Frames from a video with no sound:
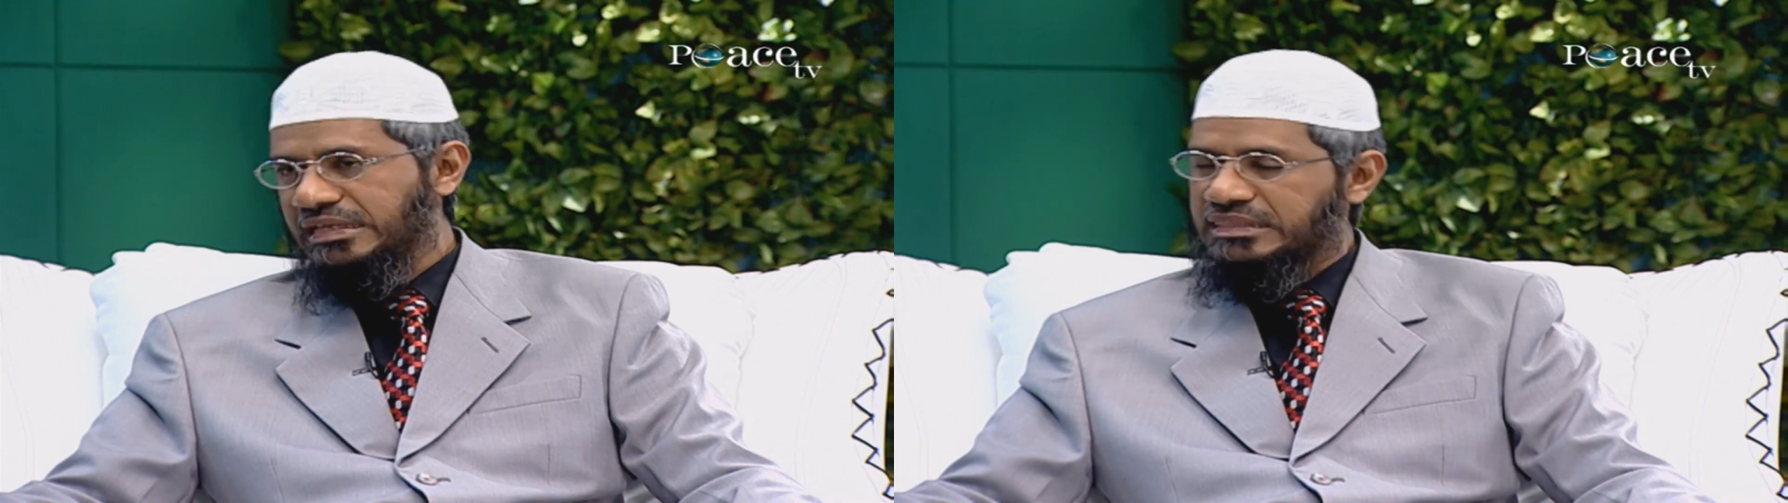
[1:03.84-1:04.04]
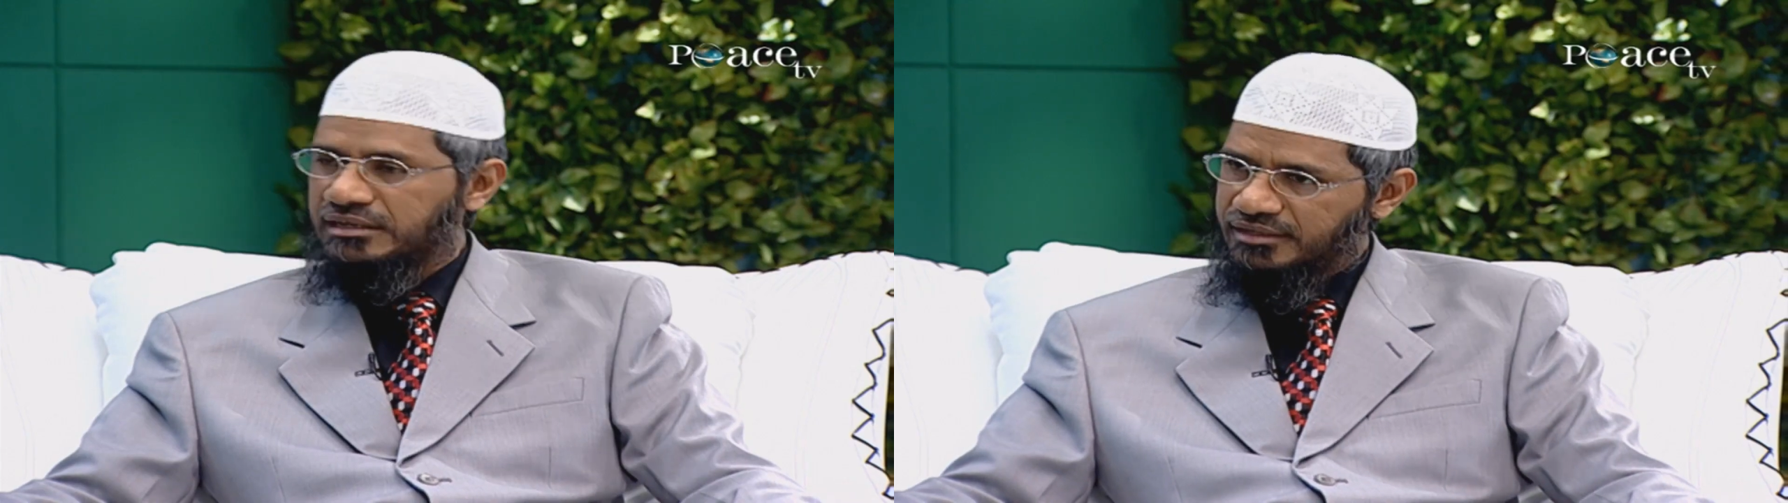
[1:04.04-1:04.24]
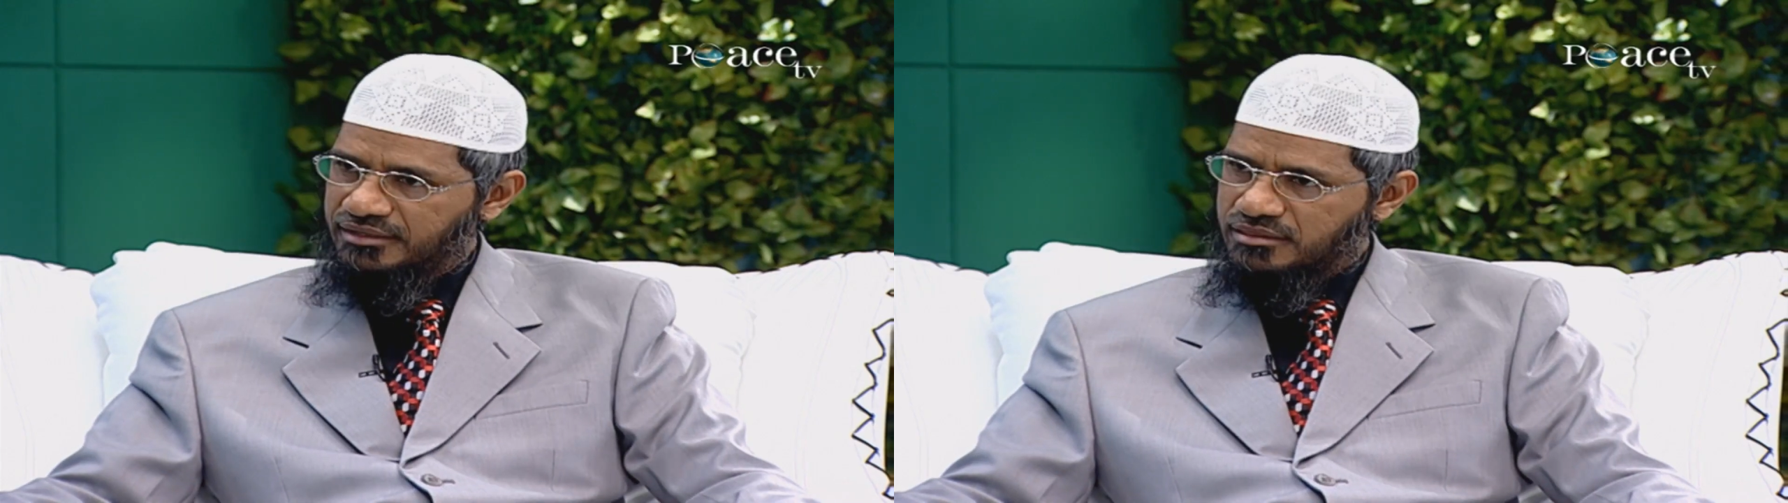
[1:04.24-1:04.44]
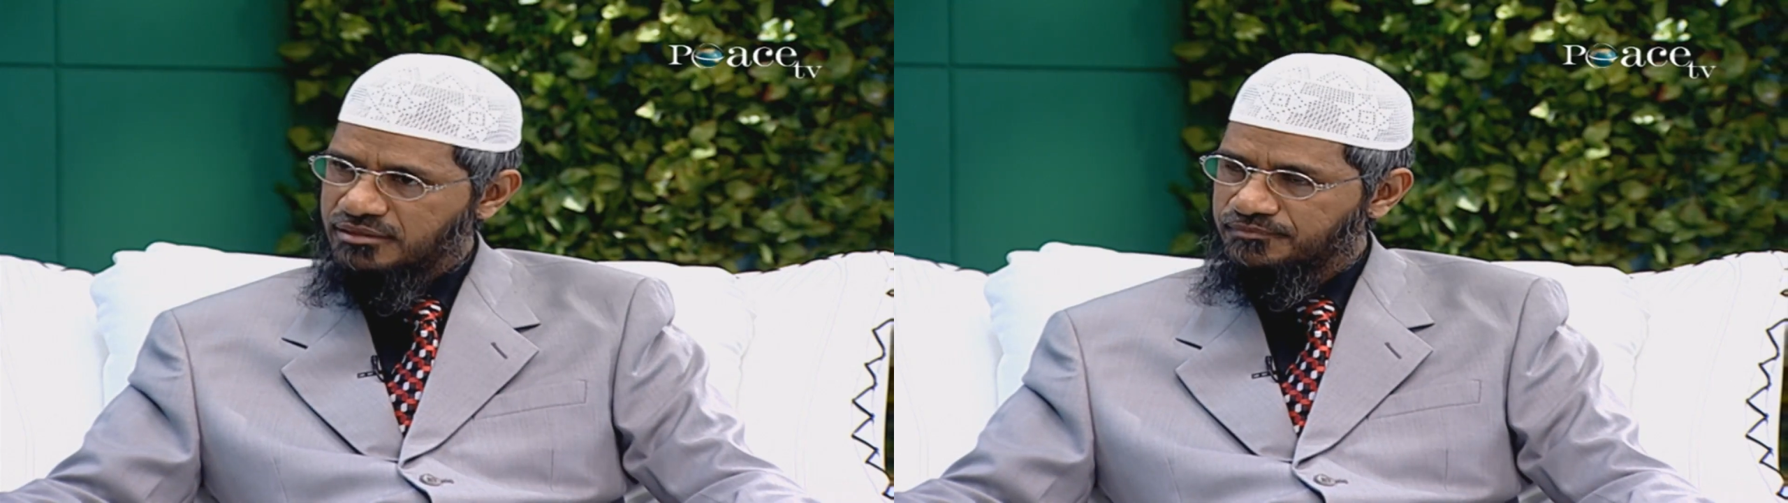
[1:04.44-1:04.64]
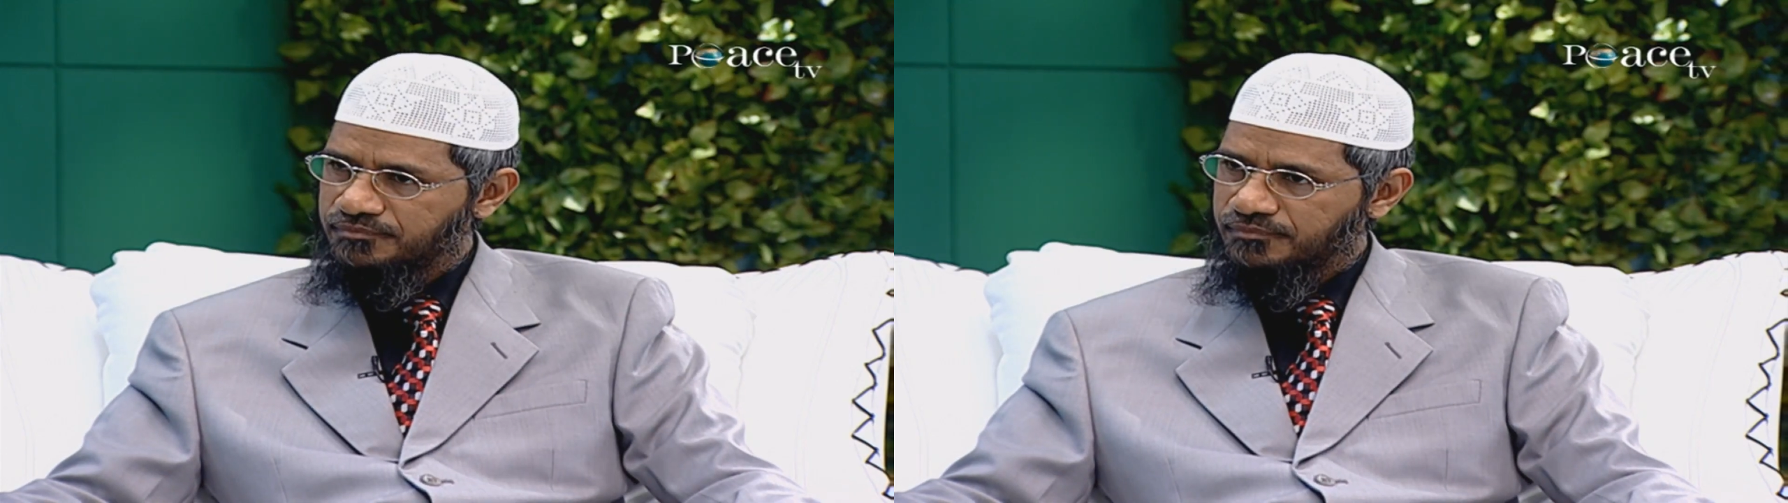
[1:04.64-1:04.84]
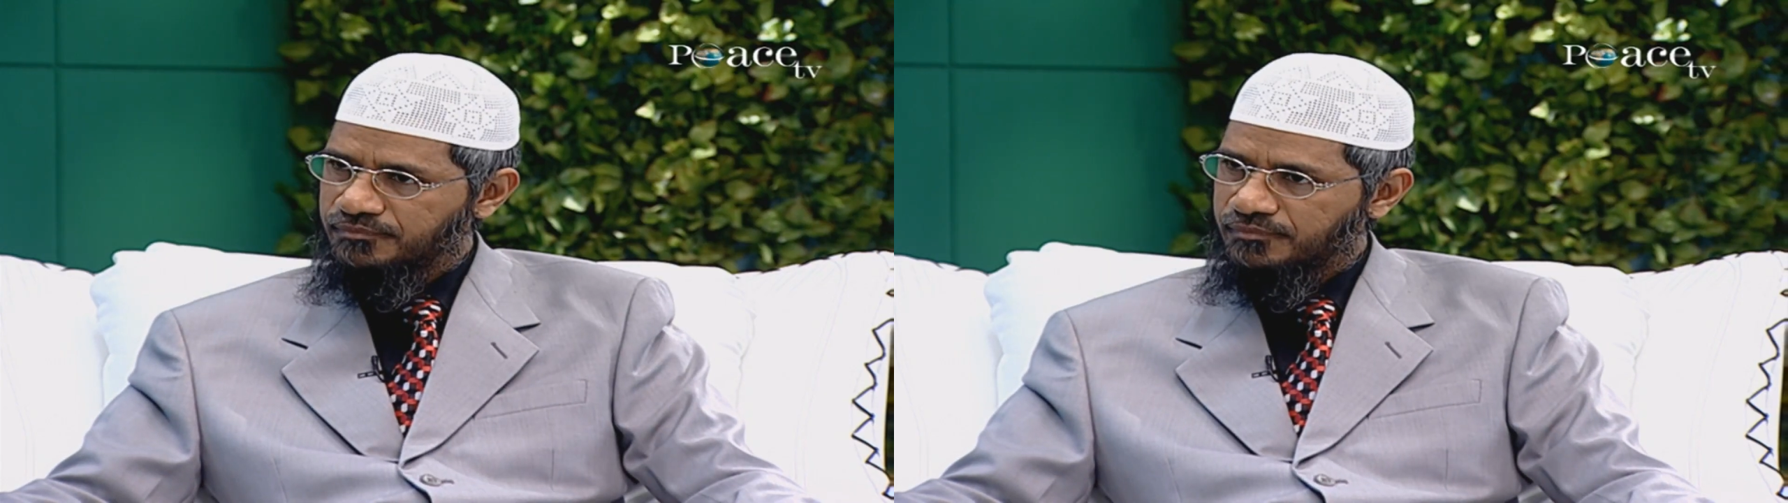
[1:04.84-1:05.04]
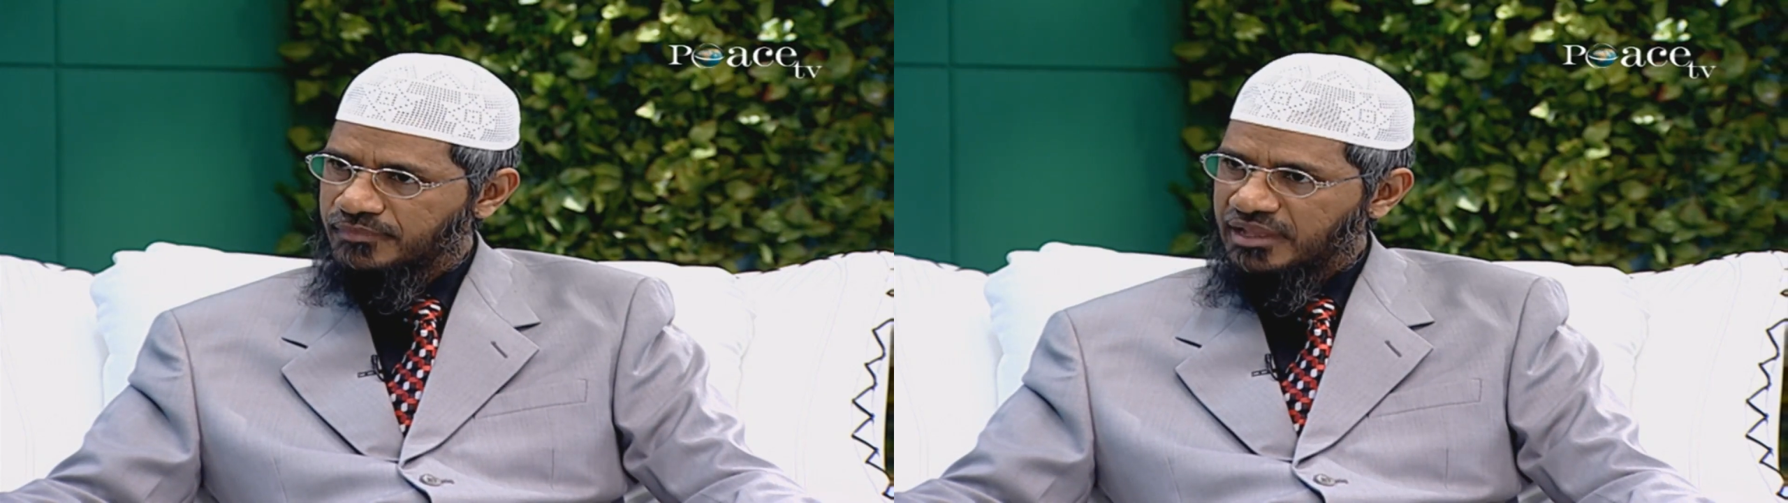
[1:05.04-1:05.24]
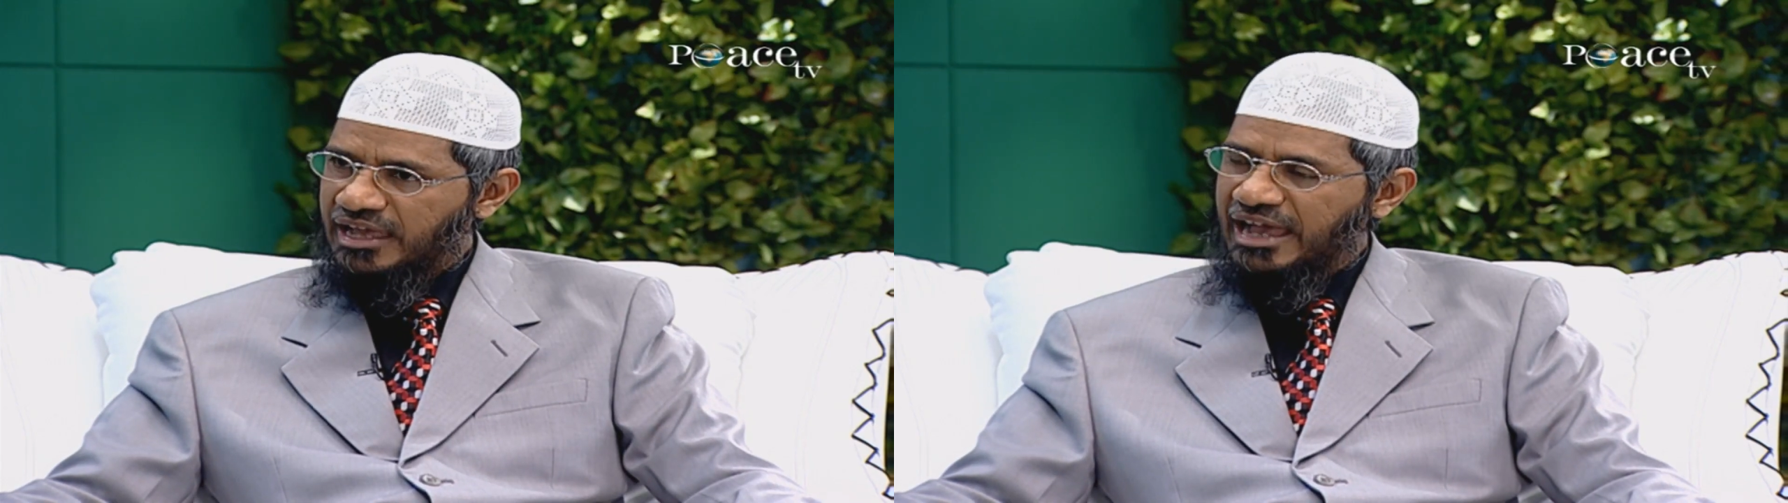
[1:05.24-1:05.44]
Third is
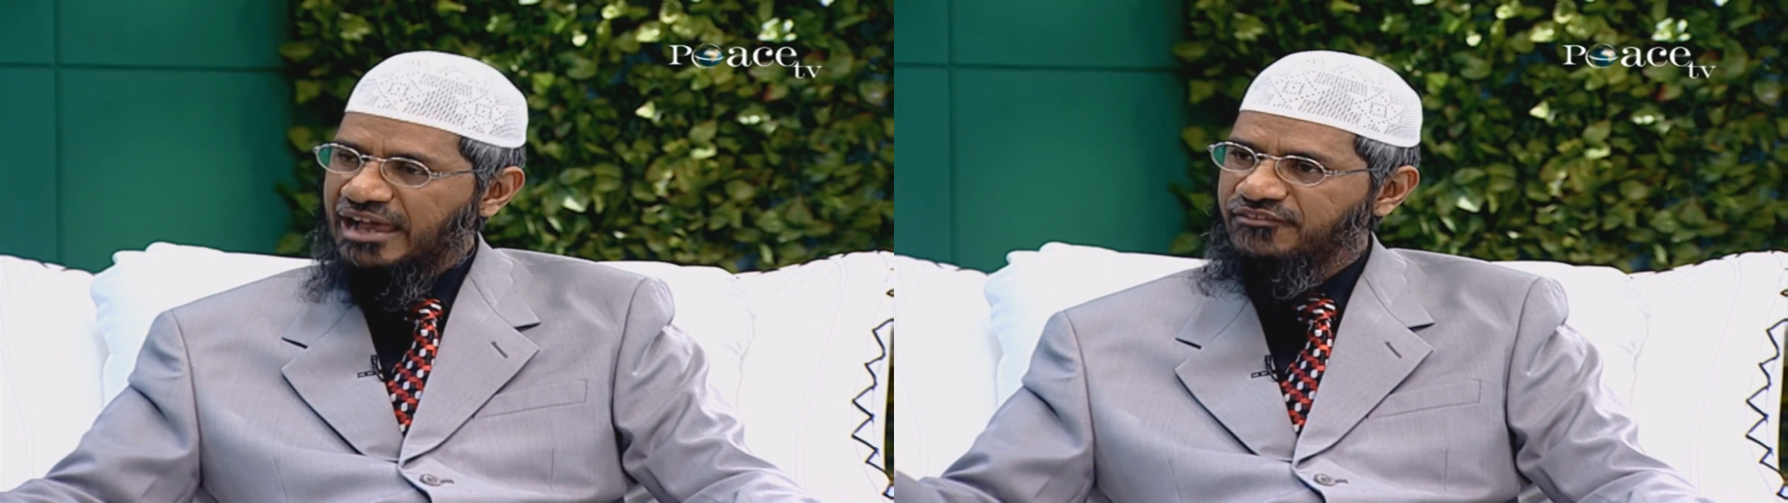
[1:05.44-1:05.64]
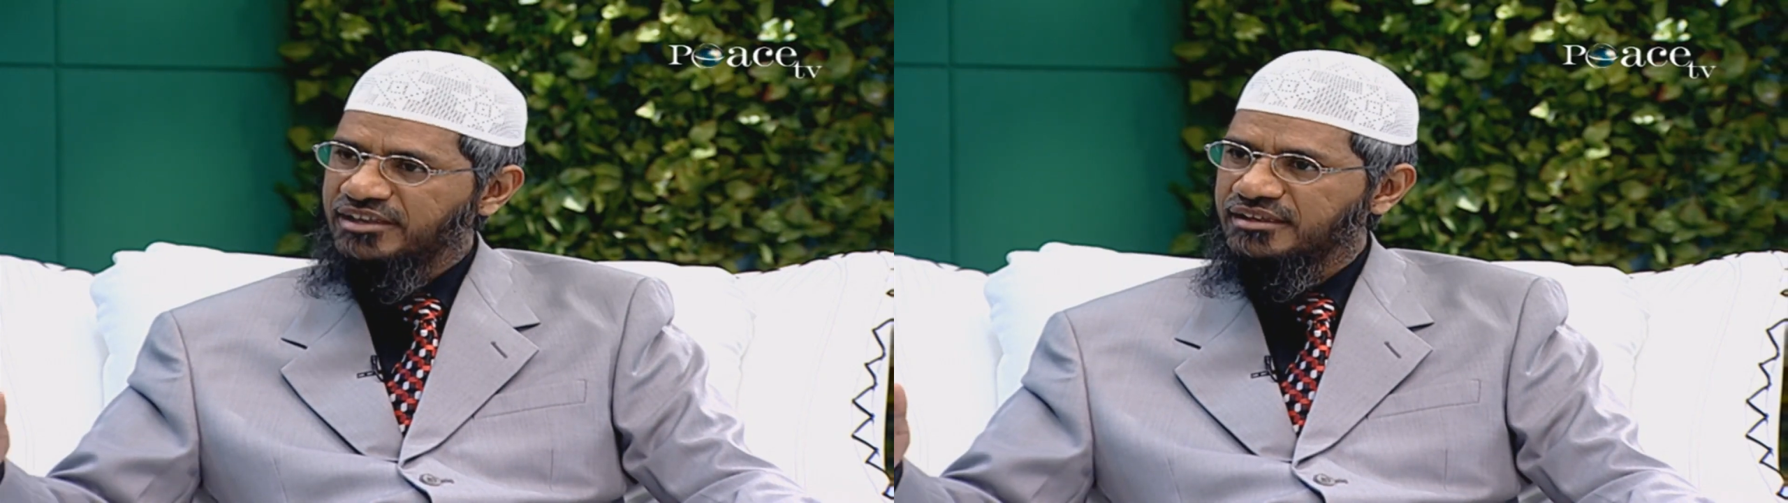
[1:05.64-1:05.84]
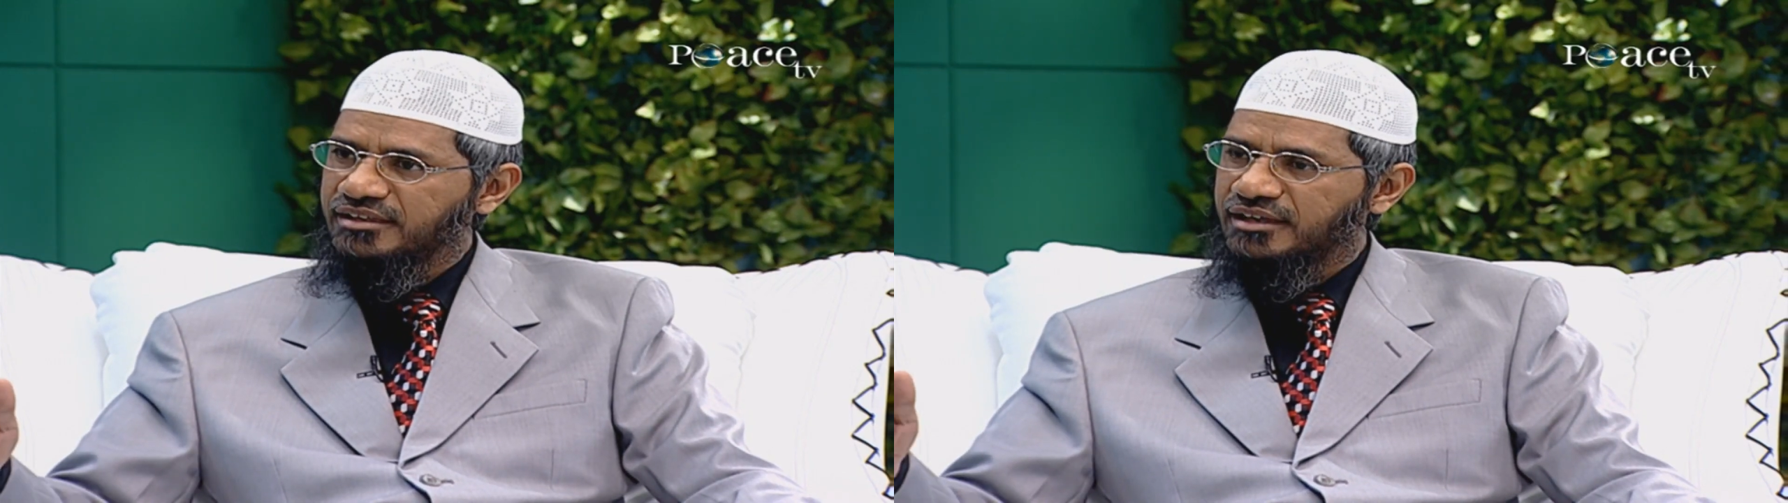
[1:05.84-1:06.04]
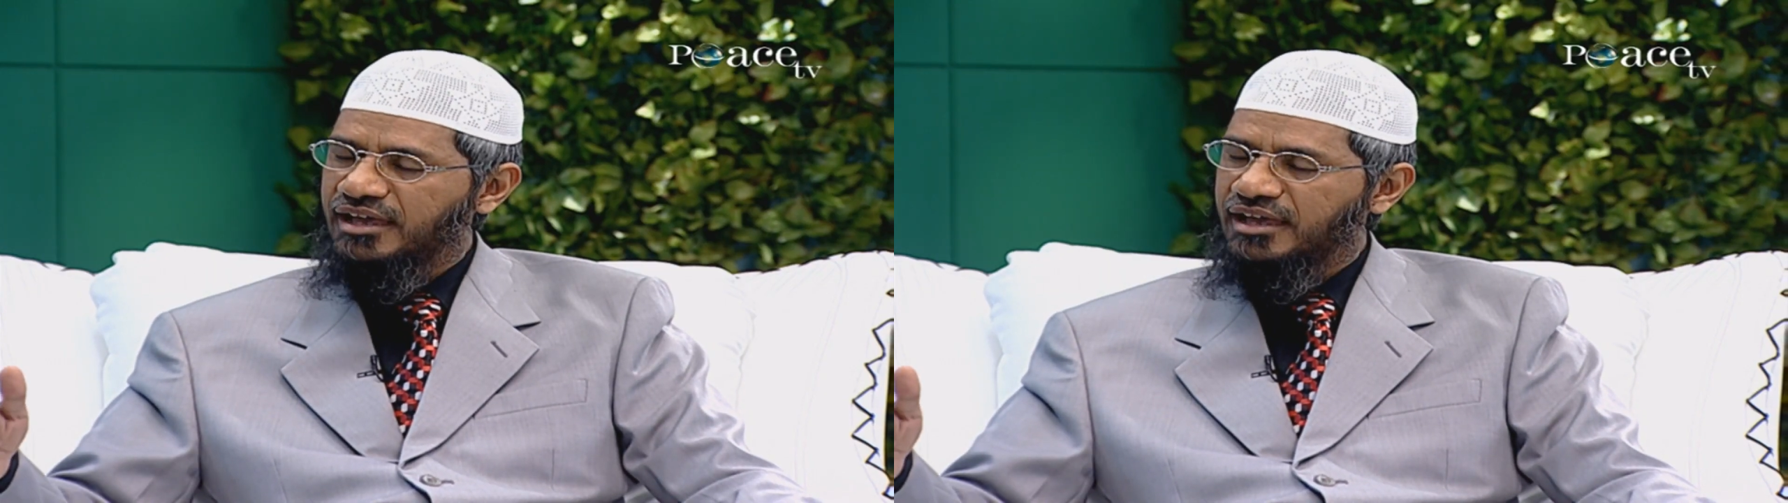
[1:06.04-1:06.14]
having